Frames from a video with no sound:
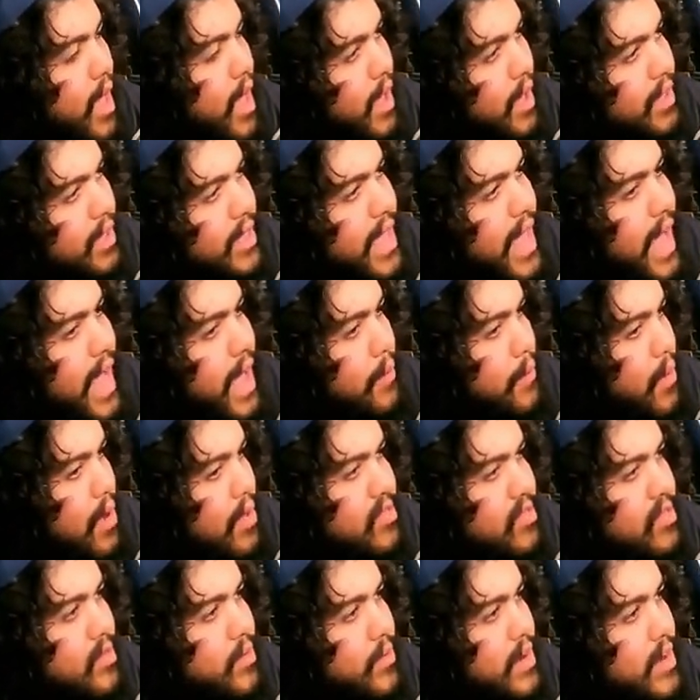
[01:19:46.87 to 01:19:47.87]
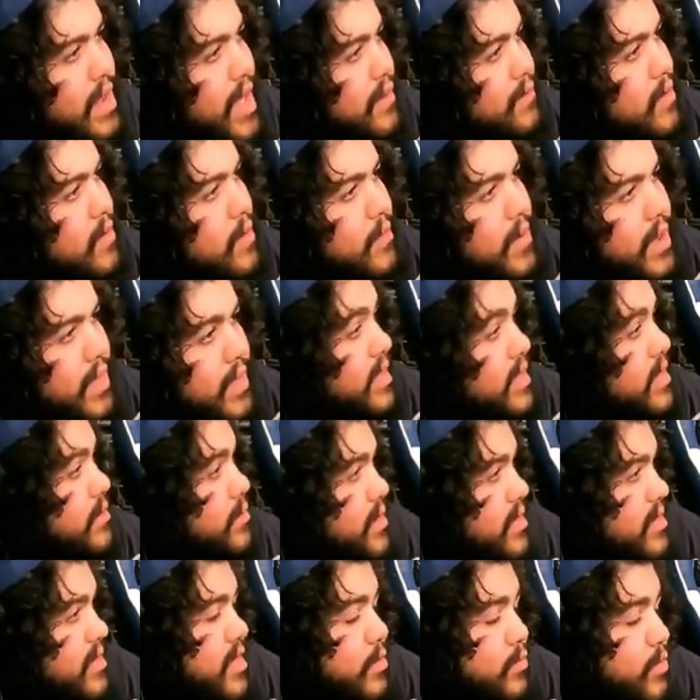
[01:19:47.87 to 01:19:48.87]
Yeah, I want someone every week, like what
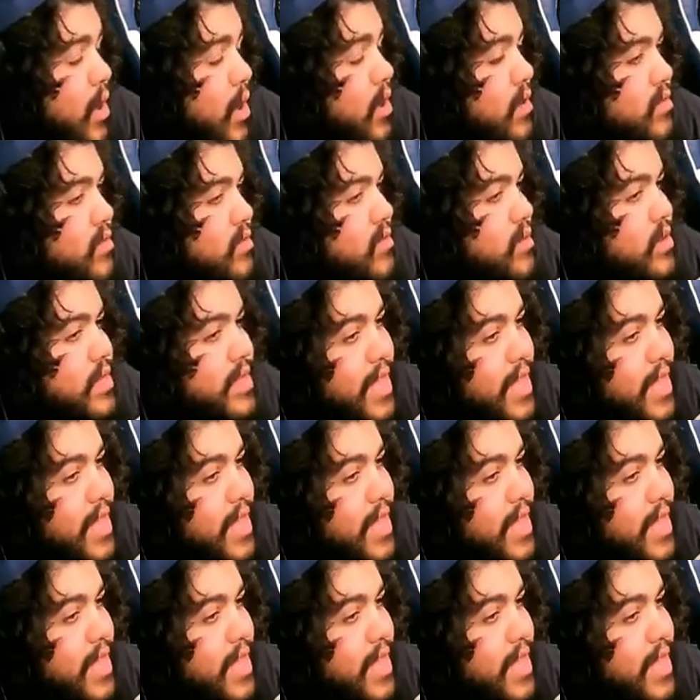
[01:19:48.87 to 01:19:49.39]
Seth Rollins is doing.